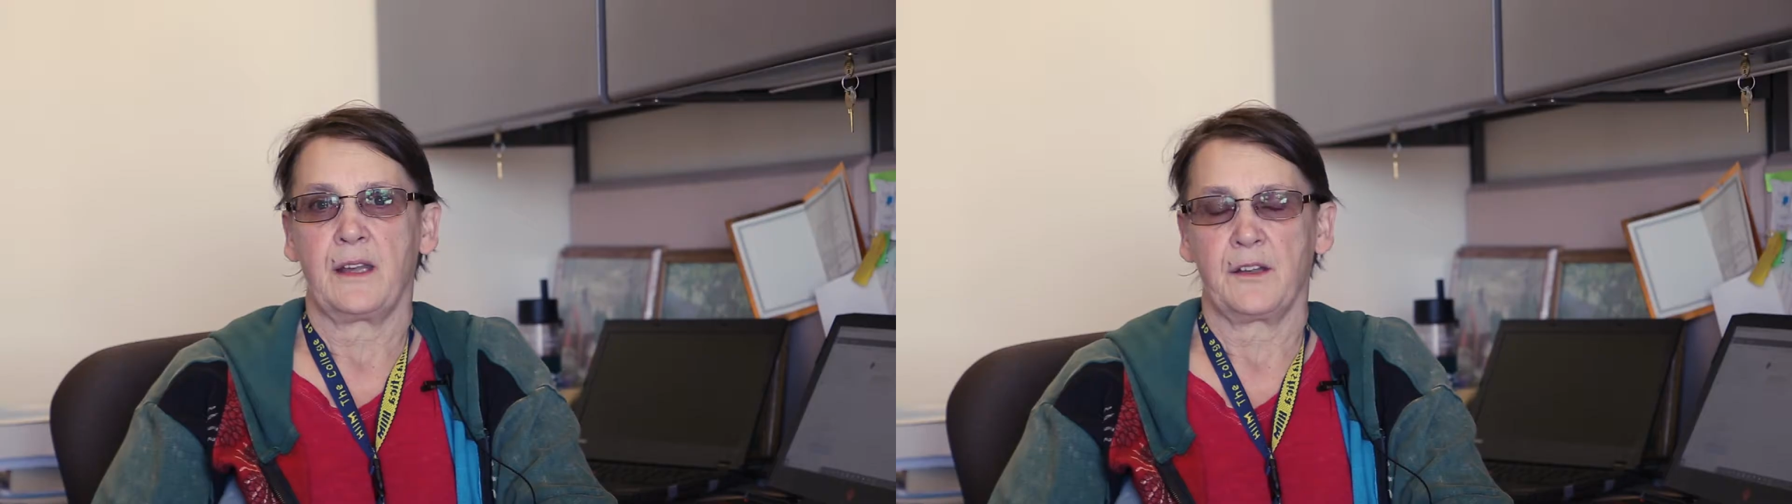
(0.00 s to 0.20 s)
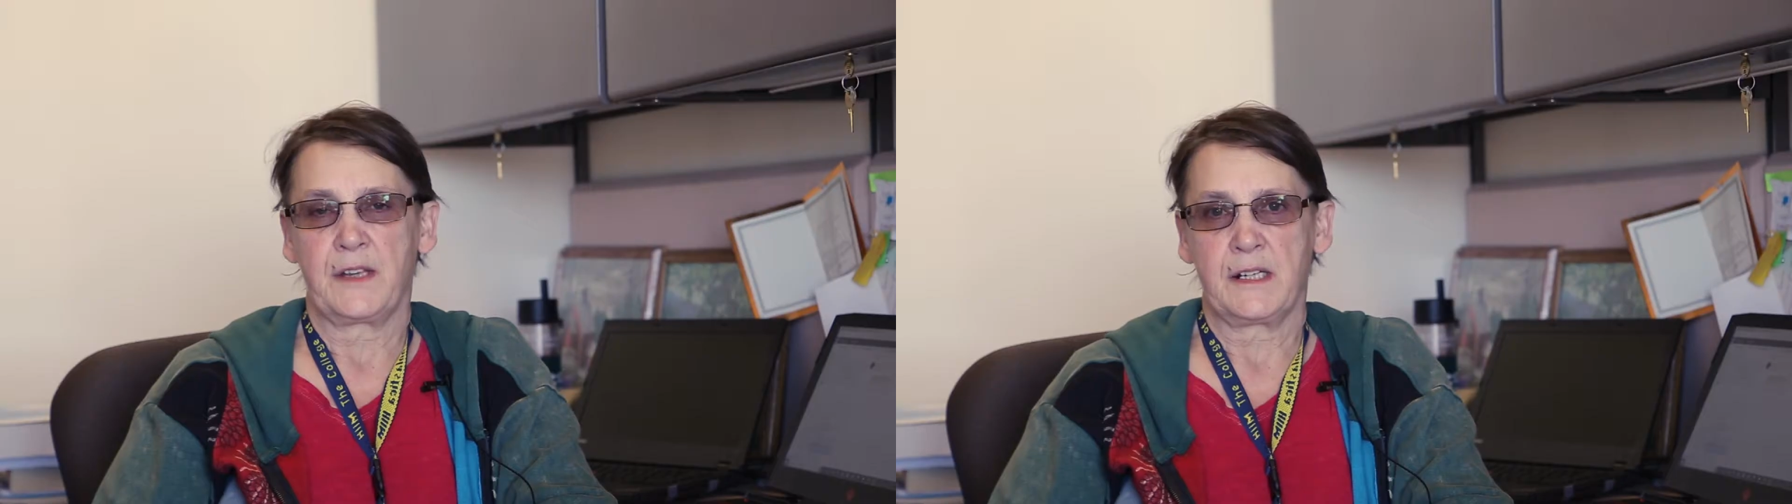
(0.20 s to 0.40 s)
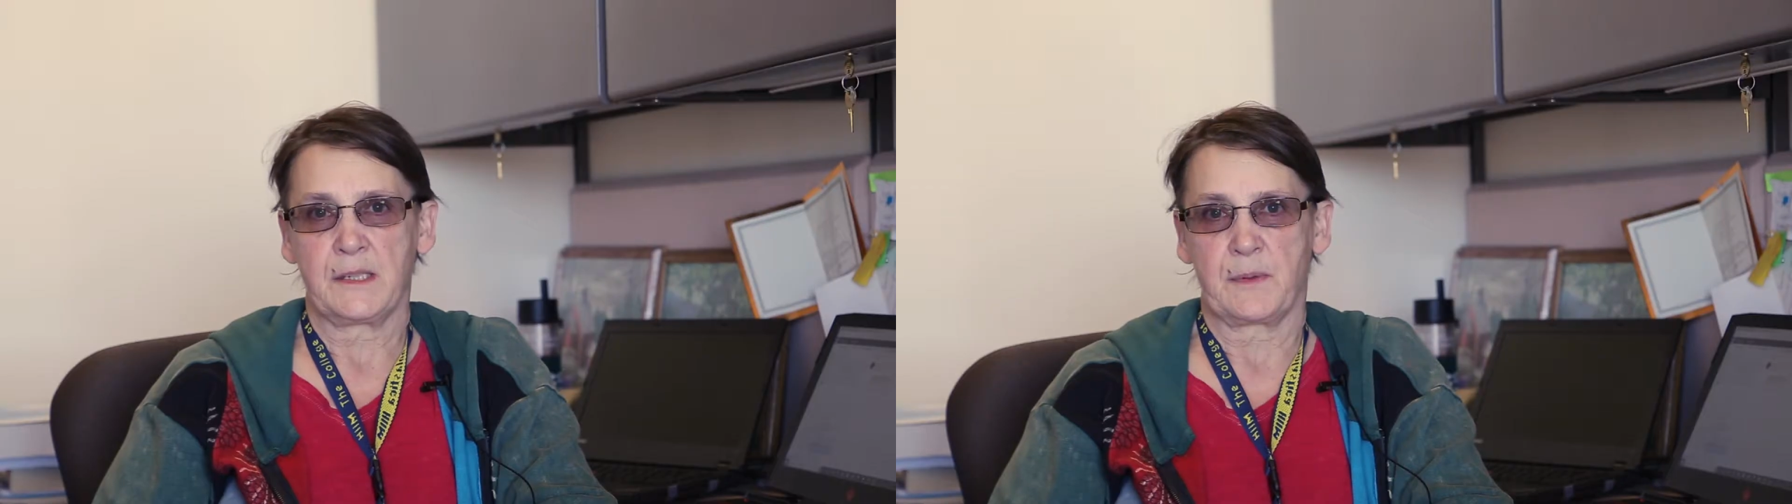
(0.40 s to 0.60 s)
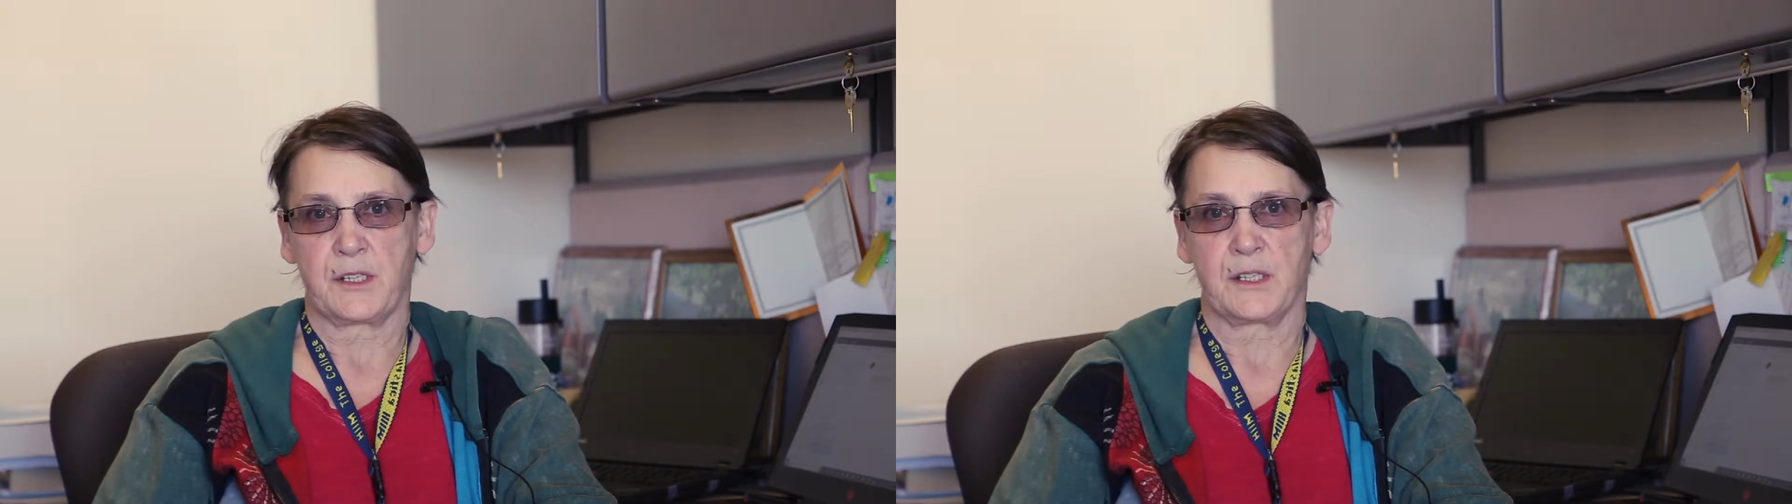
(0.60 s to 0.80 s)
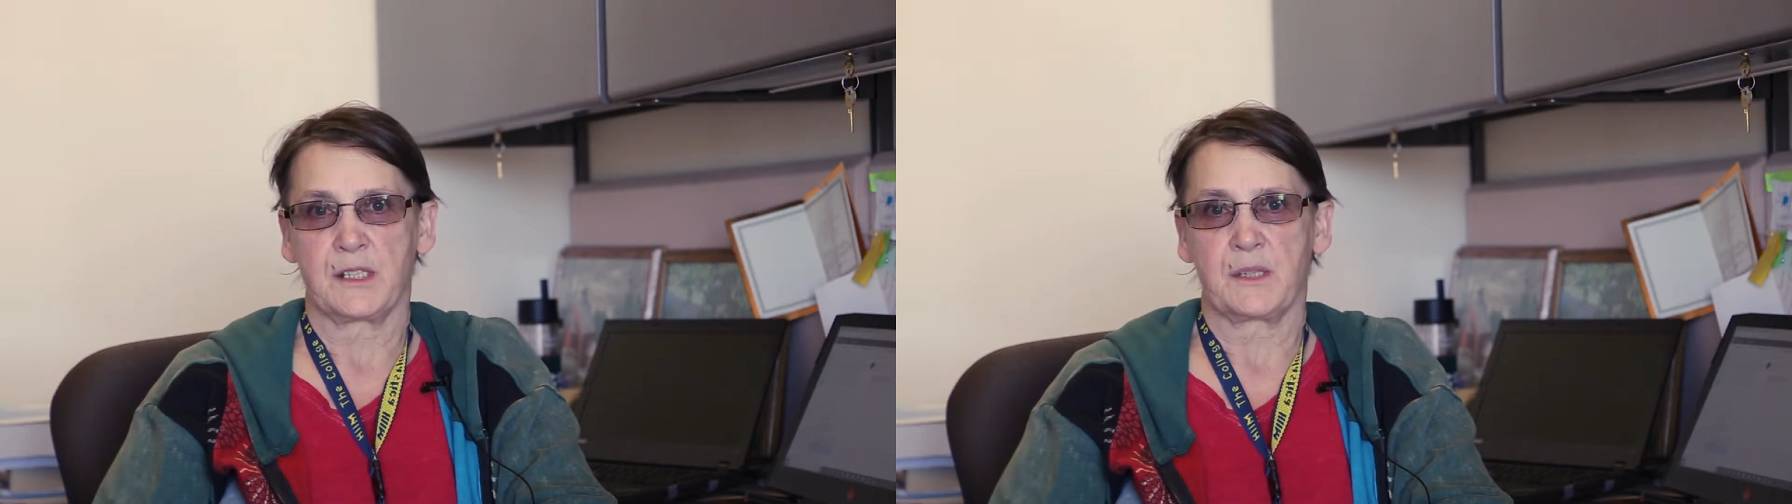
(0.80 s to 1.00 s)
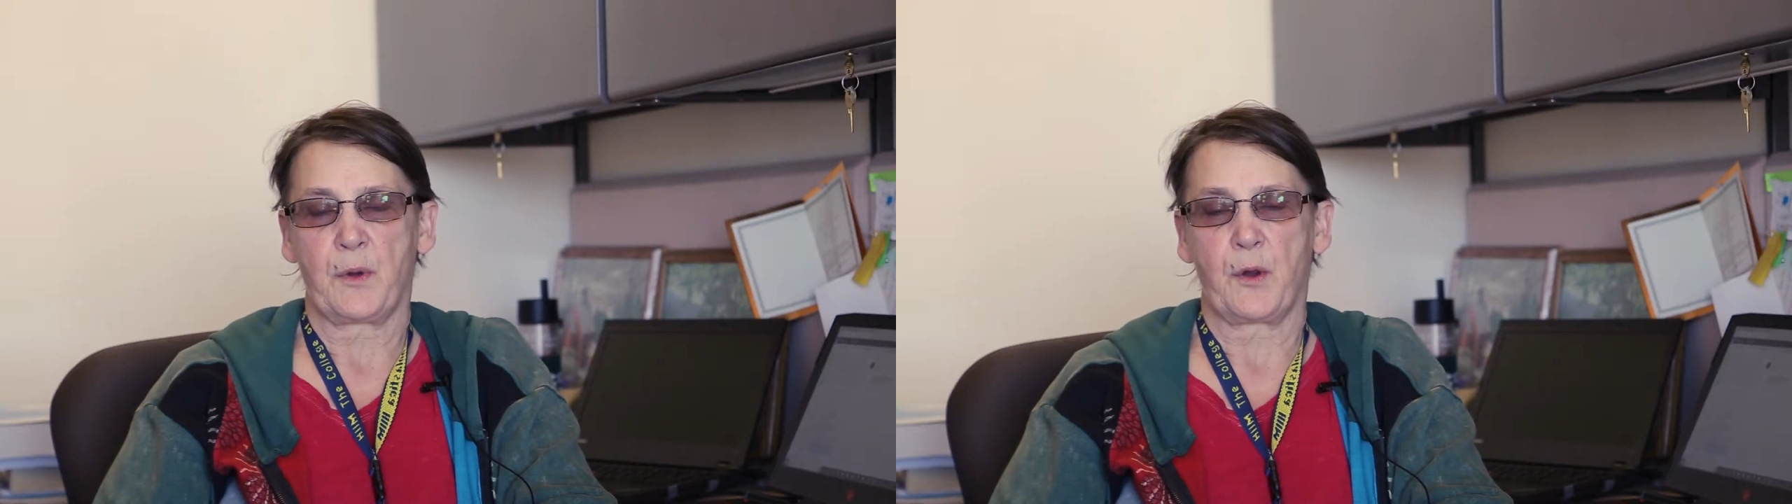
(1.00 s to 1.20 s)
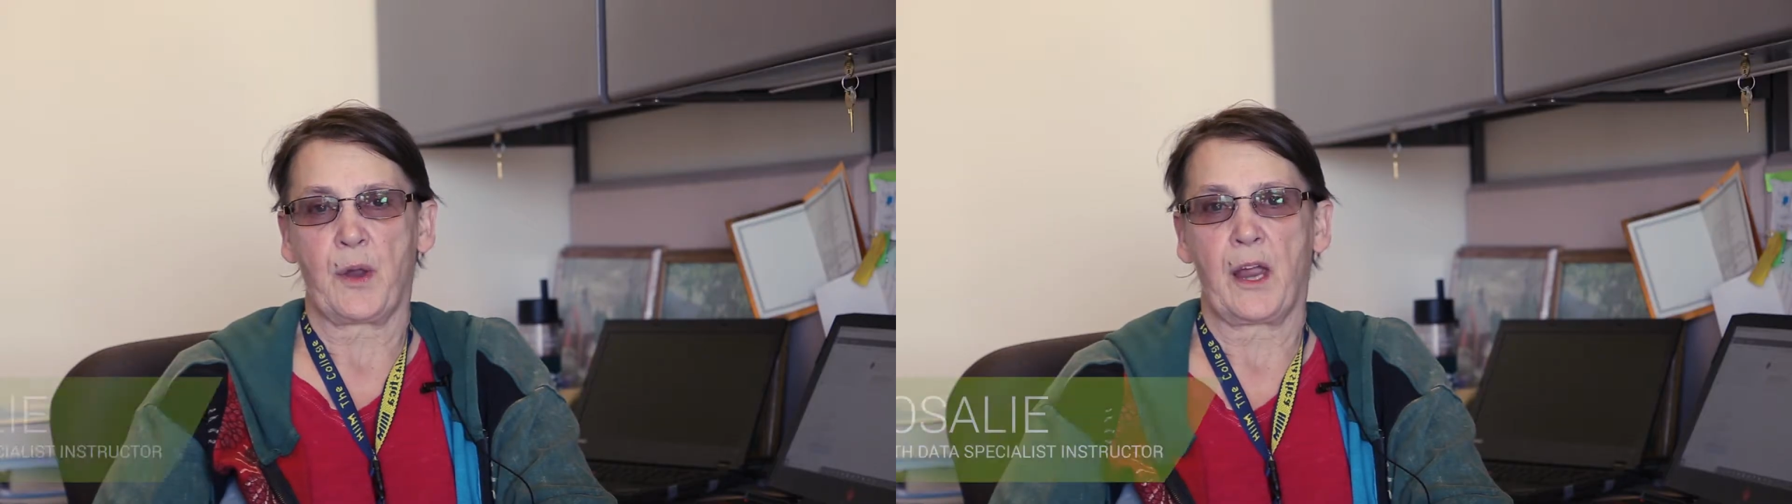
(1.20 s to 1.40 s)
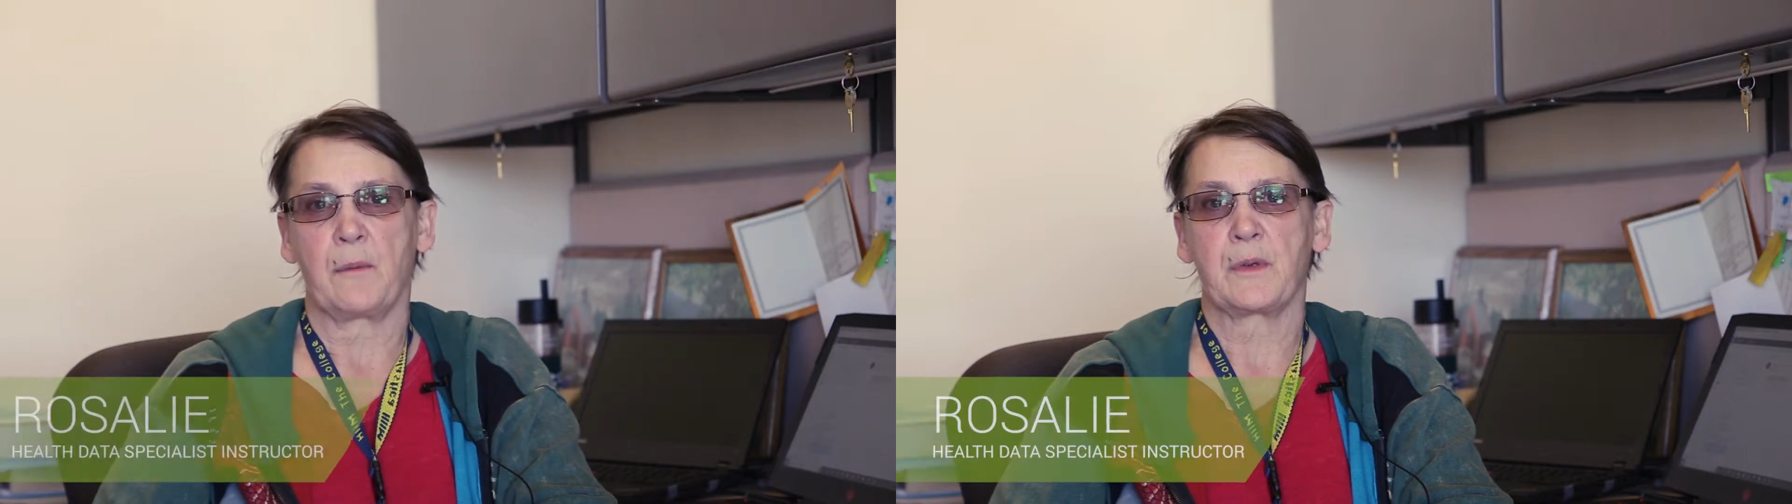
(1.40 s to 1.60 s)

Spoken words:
The Health Data Specialist program